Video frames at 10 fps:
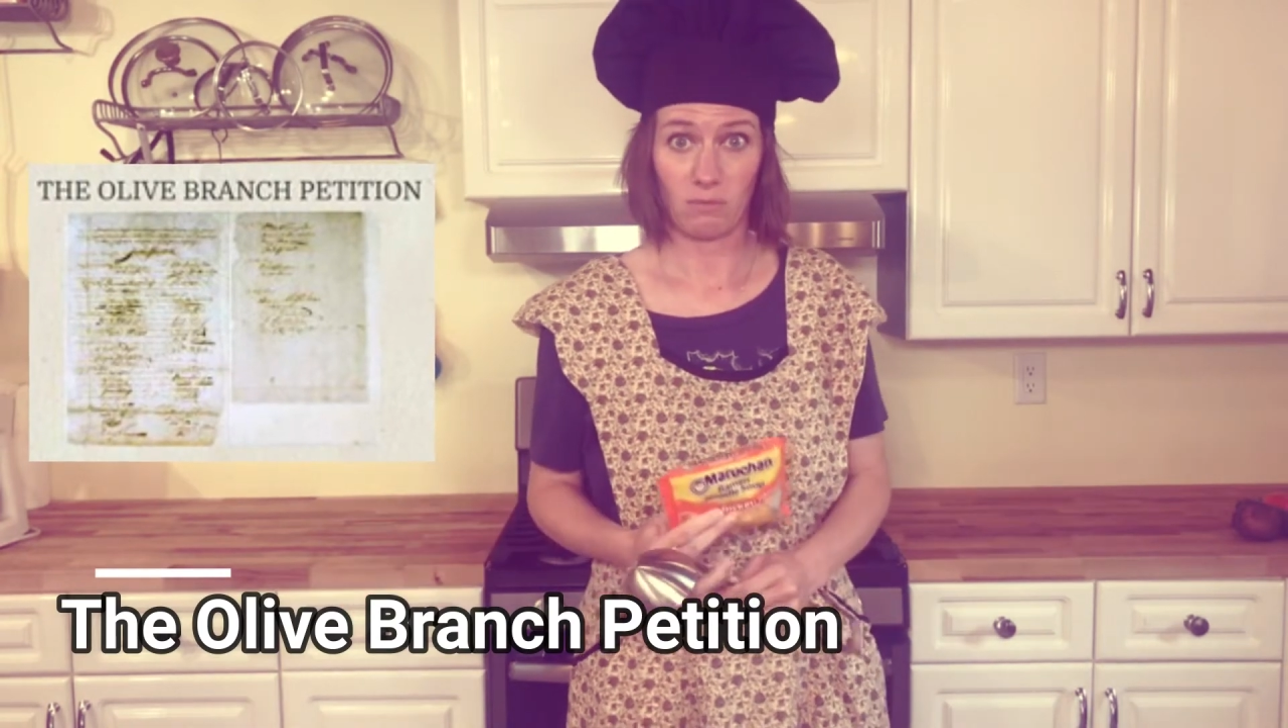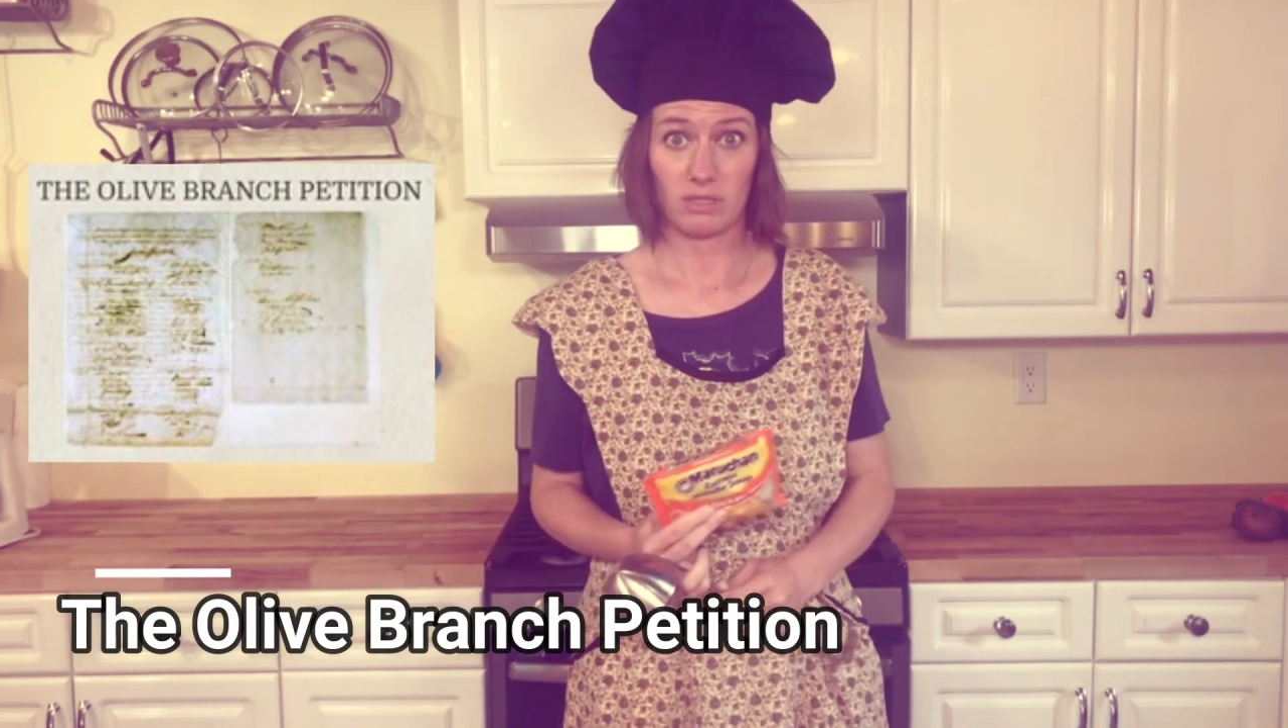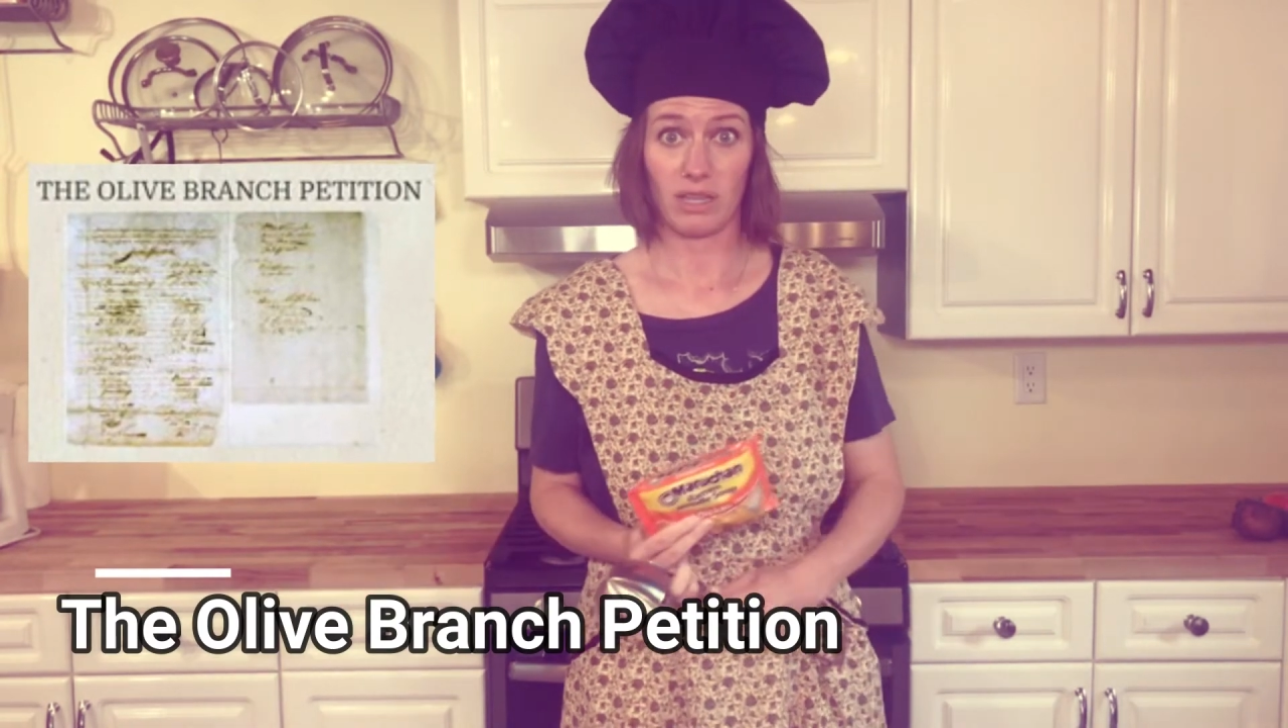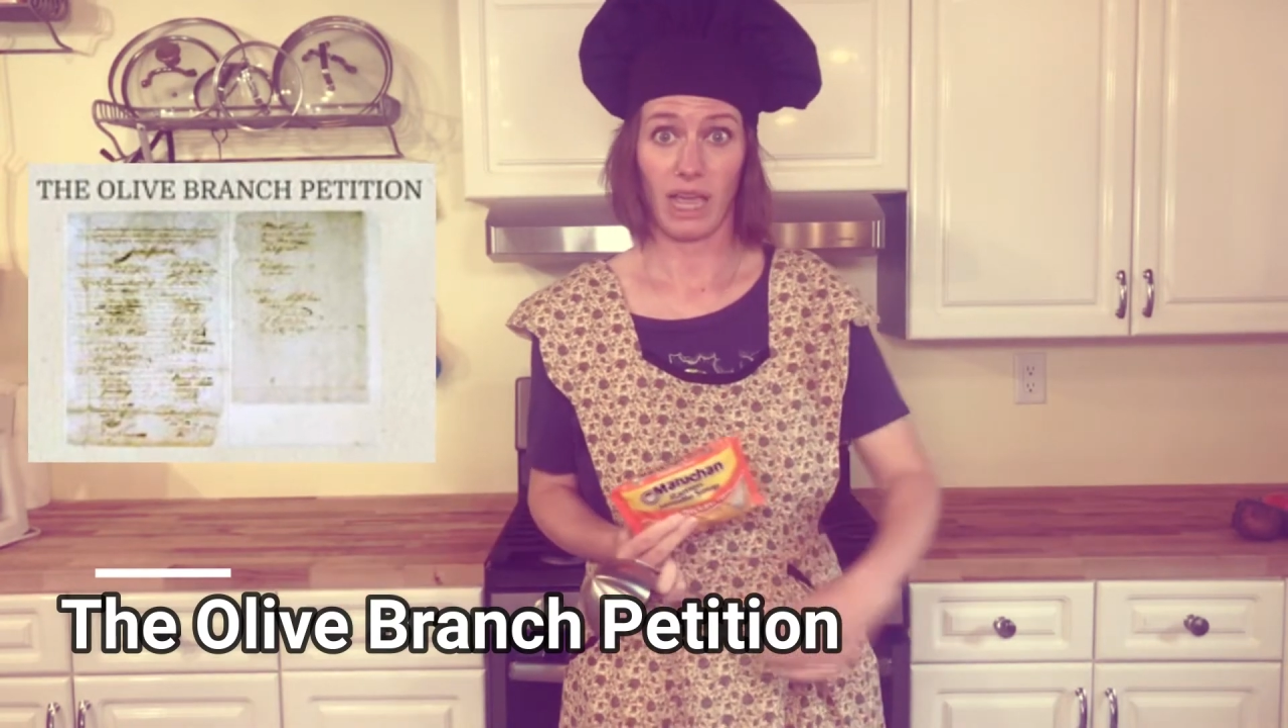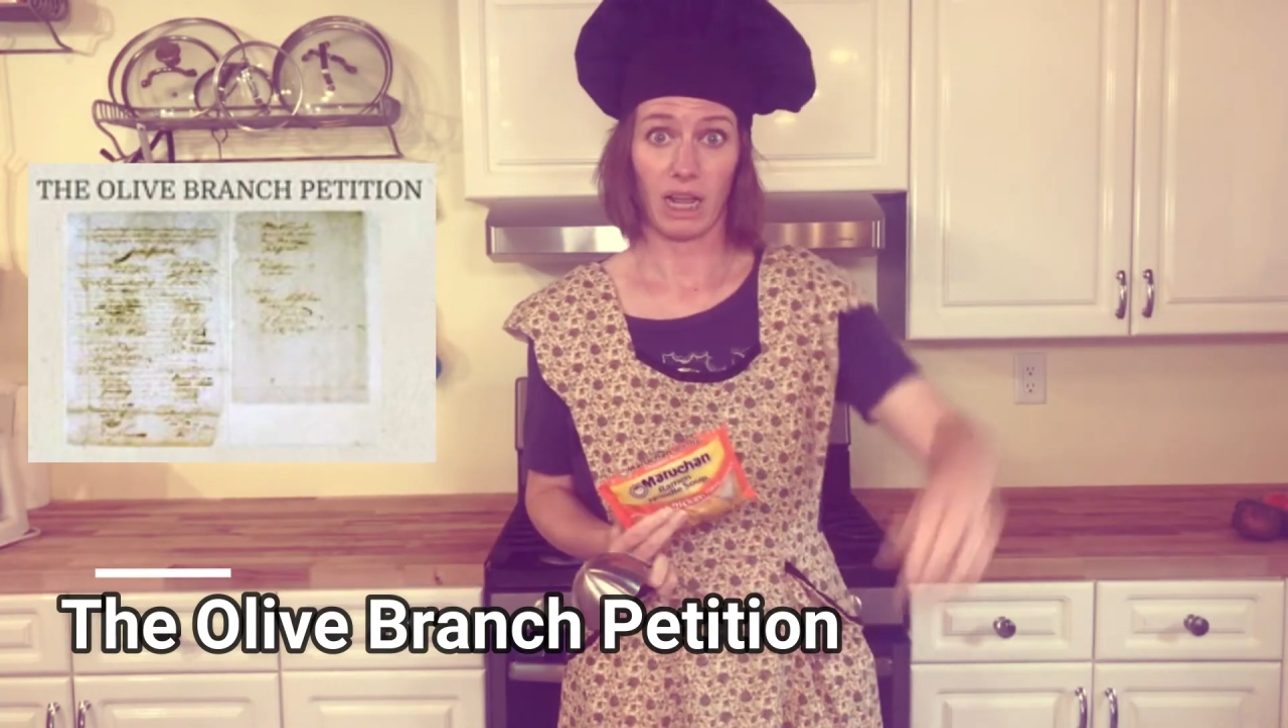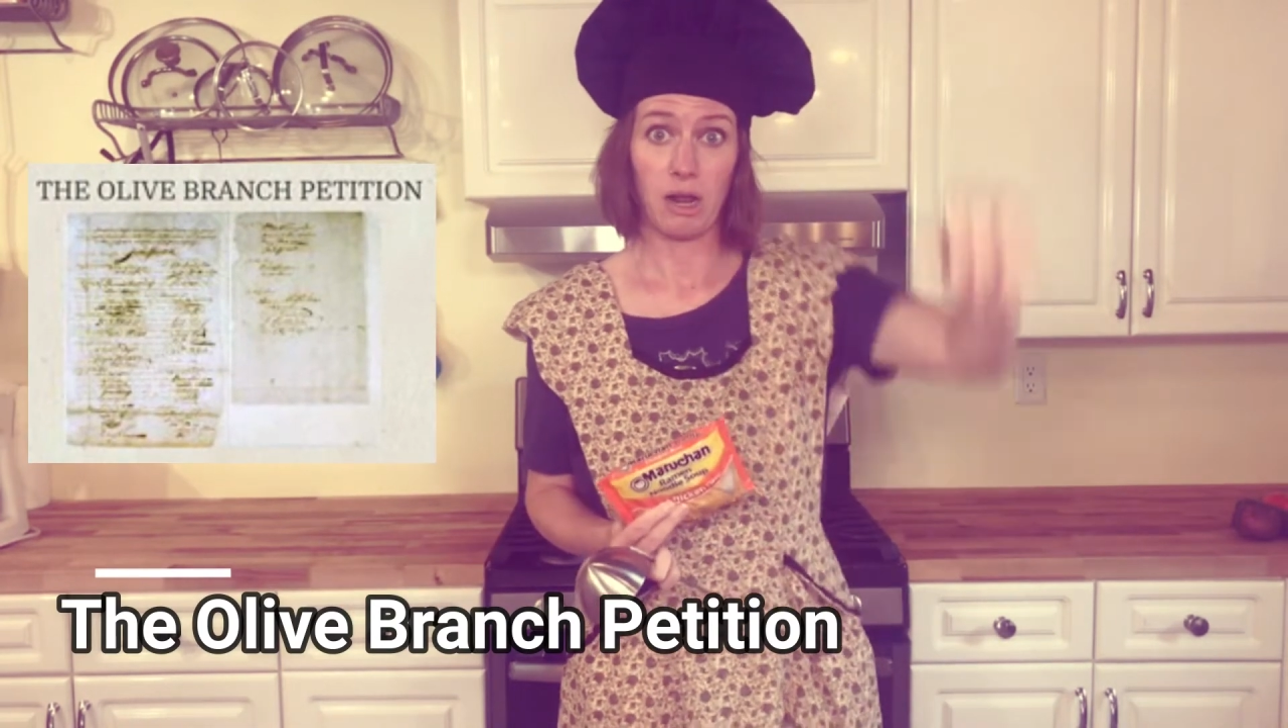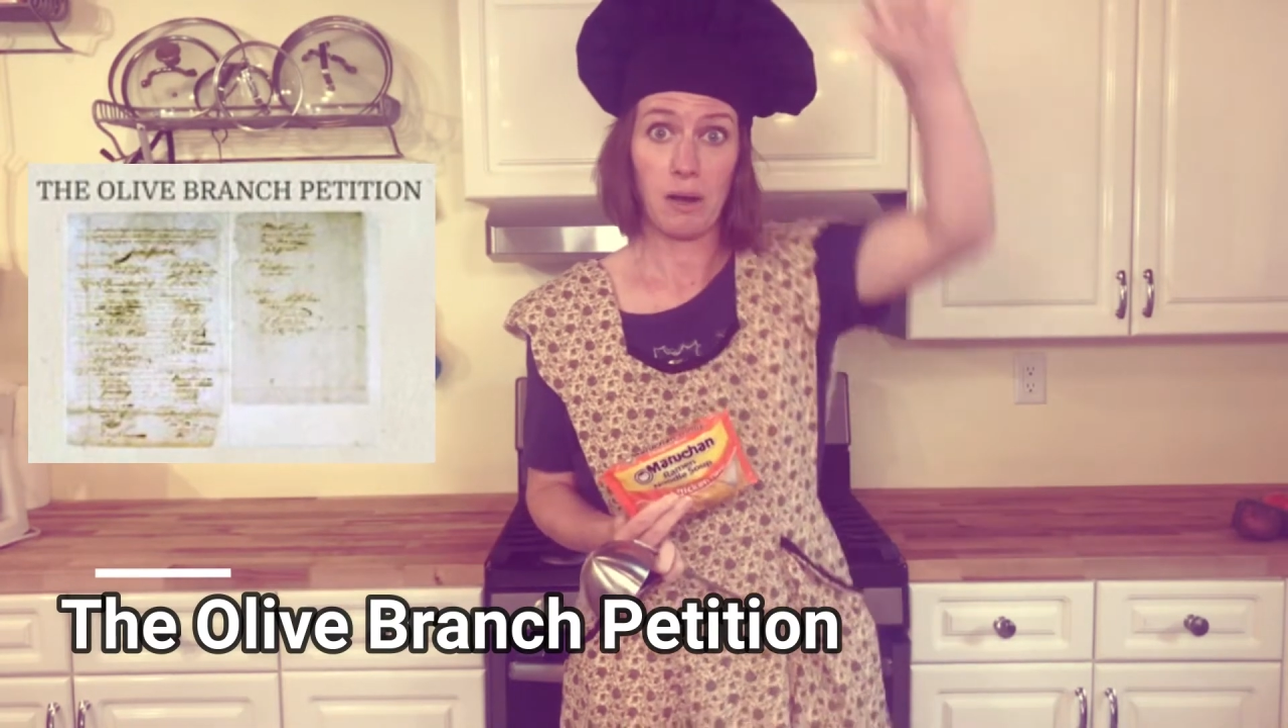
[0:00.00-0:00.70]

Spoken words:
was like,